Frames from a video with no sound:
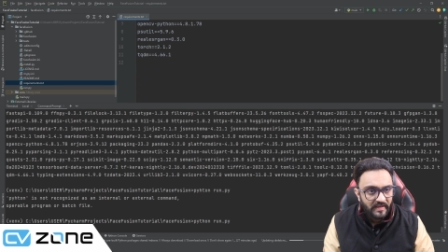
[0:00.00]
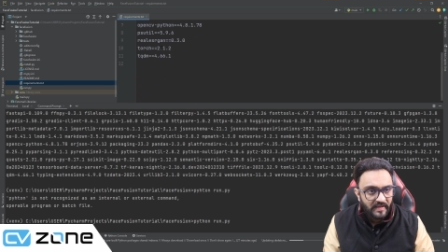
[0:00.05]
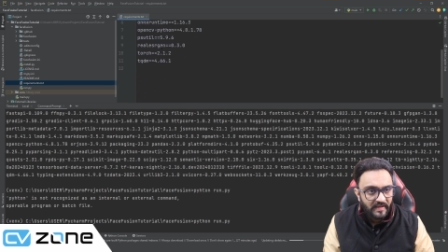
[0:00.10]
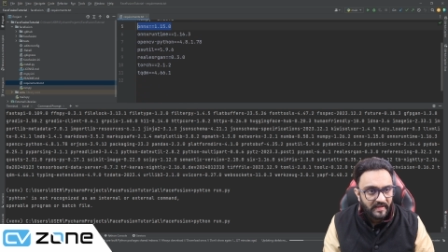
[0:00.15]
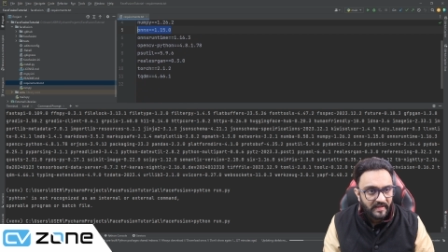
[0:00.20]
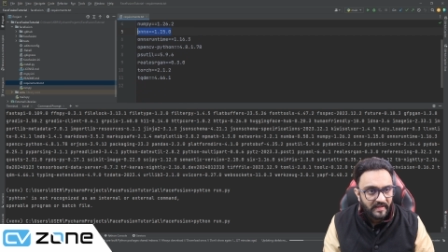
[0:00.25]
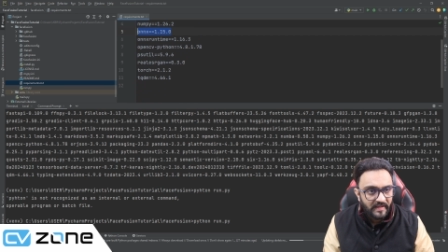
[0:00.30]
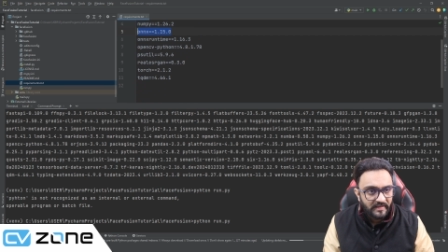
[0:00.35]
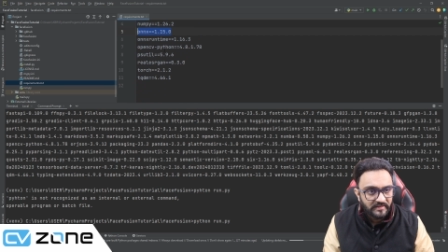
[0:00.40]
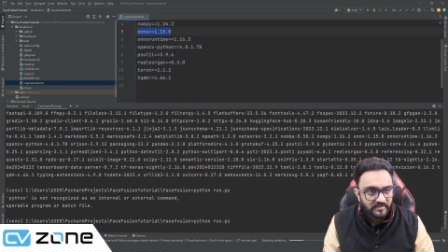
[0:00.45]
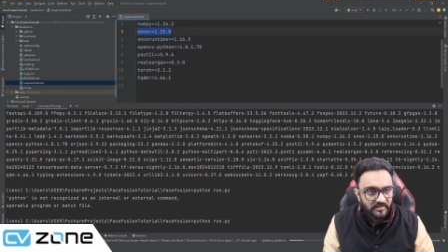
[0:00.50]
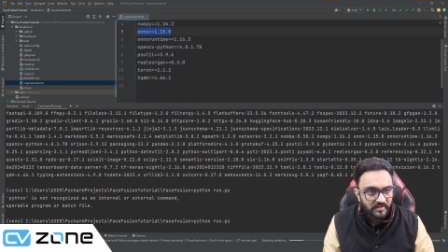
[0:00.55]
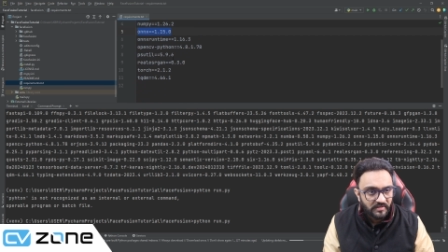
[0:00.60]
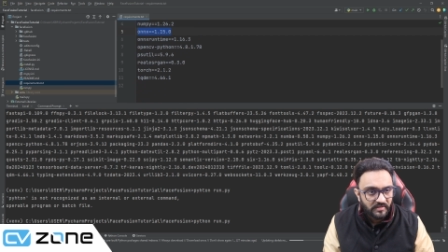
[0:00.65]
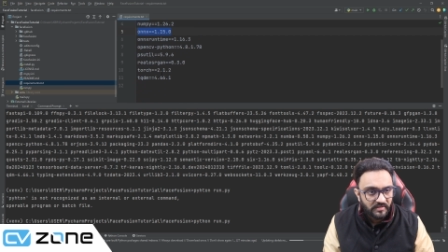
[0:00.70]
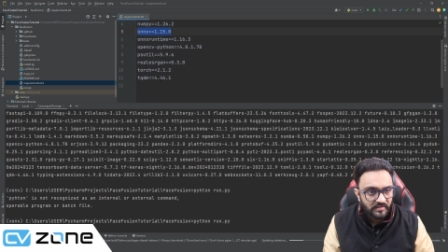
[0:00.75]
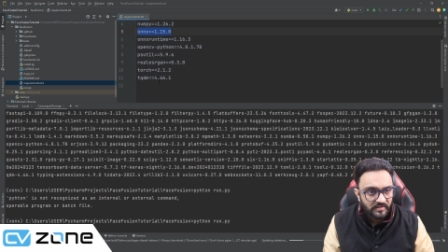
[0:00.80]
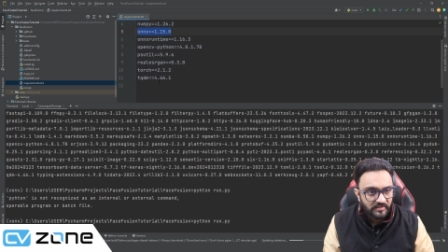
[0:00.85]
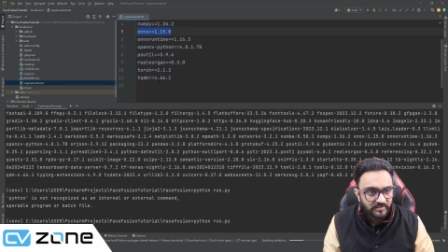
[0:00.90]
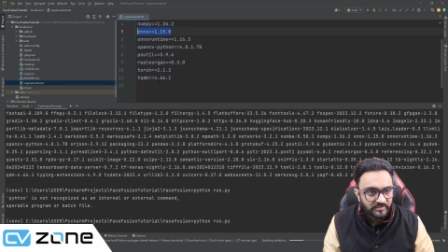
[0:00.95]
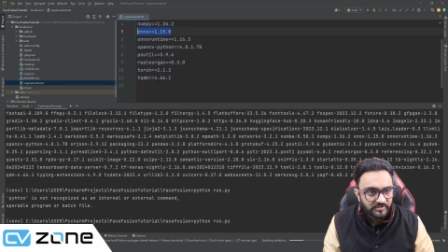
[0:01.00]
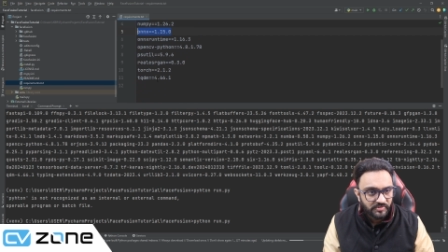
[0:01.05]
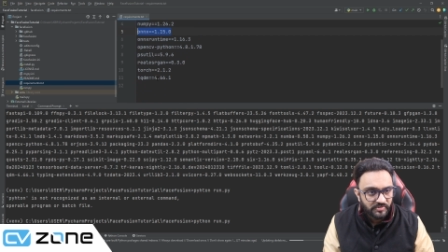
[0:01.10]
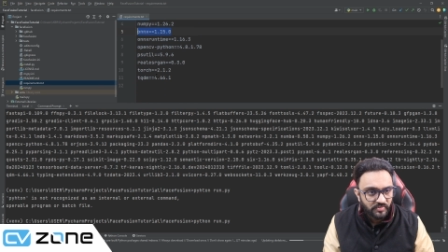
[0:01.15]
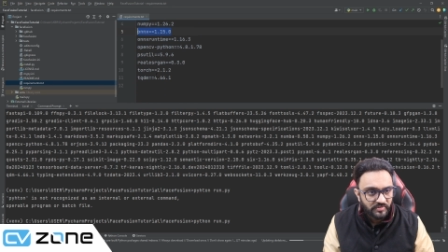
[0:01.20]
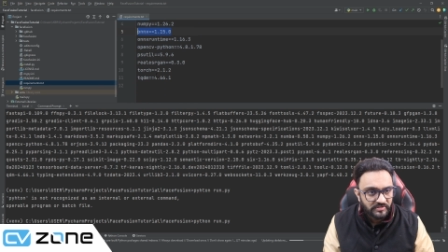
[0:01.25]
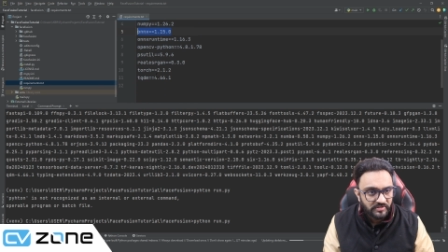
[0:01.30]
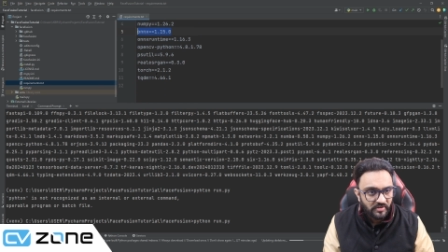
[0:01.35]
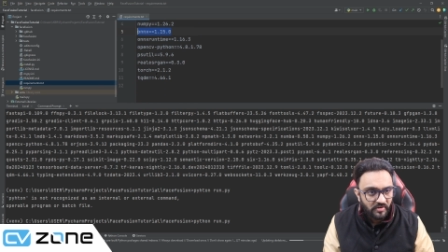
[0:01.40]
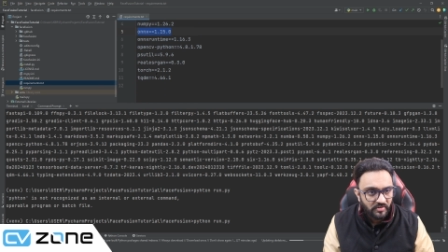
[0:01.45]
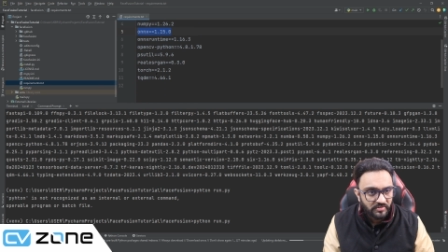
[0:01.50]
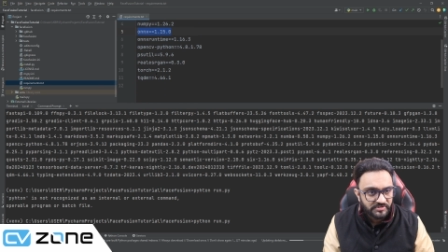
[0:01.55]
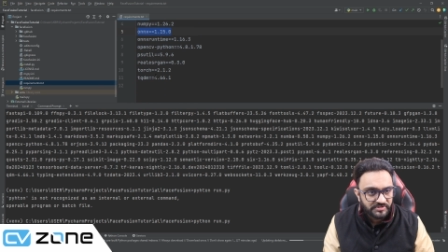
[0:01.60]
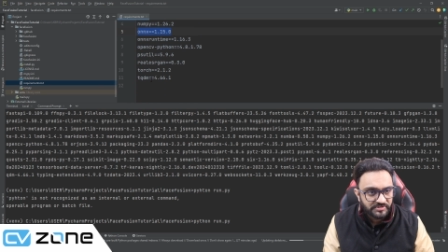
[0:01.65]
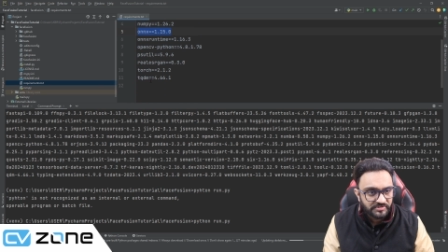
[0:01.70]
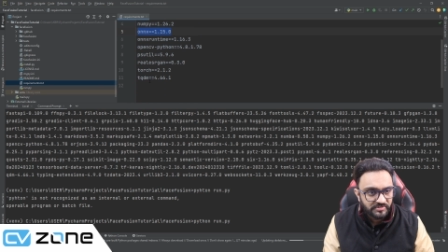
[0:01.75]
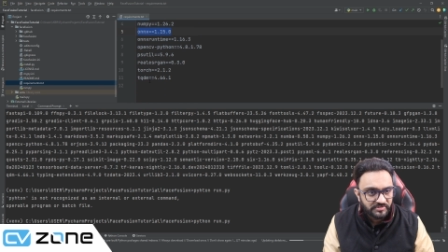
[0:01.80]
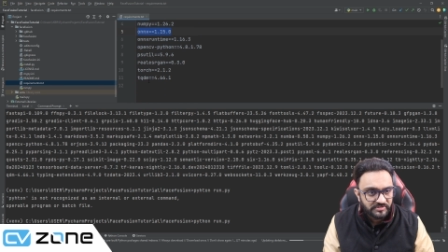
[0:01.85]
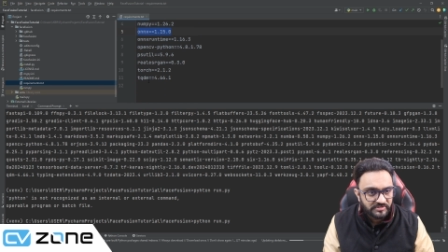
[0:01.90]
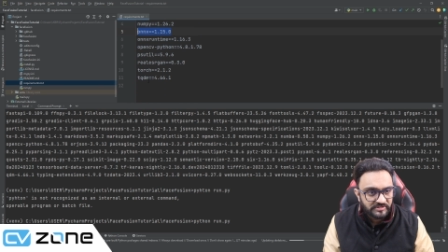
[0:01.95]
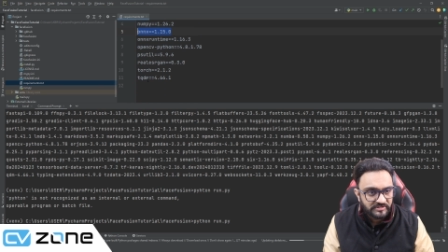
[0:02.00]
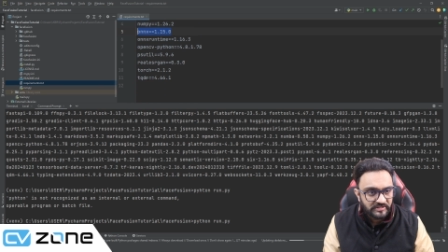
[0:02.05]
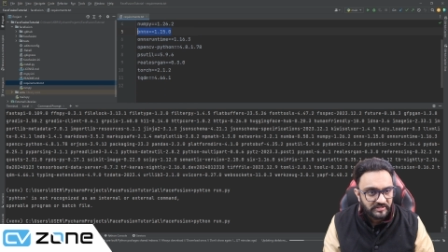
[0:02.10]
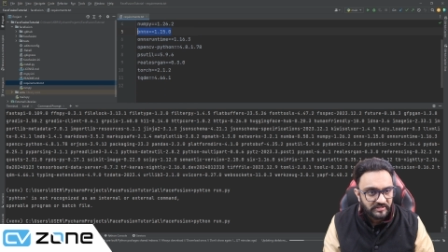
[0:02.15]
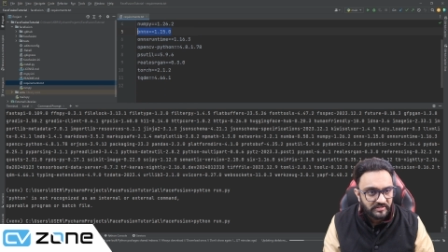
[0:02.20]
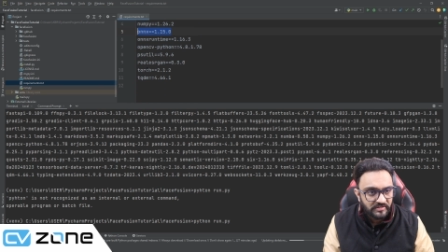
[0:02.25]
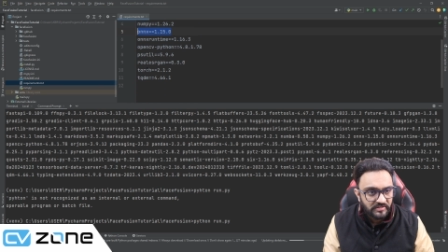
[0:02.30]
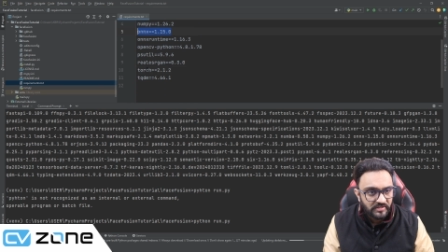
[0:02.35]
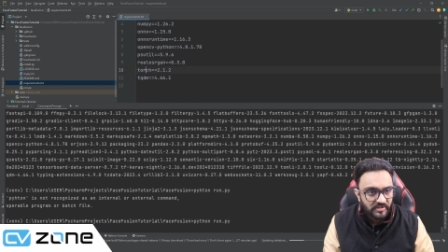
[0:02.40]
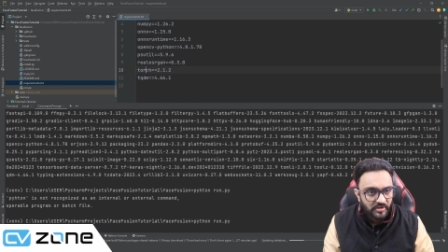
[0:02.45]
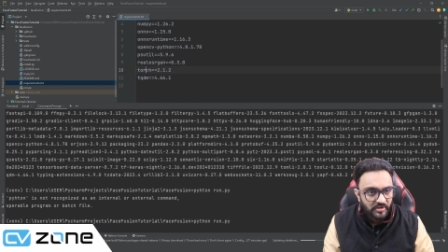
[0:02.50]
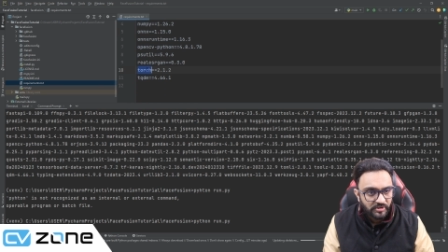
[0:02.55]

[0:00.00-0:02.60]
and you will also see